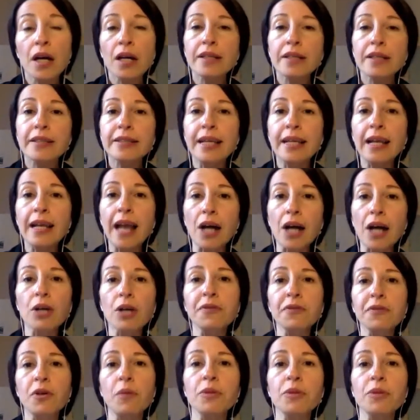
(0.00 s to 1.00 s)
The lack
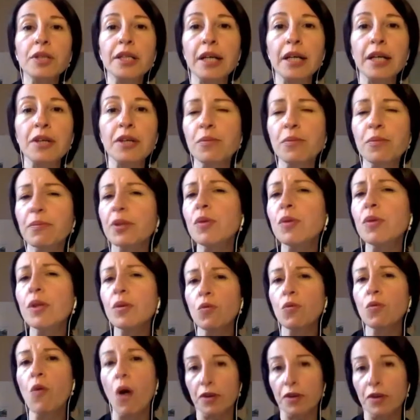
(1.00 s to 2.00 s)
of communication between
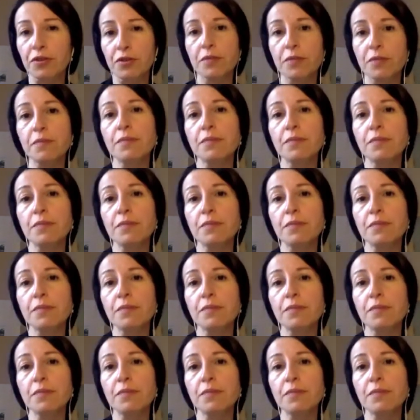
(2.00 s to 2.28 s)
what?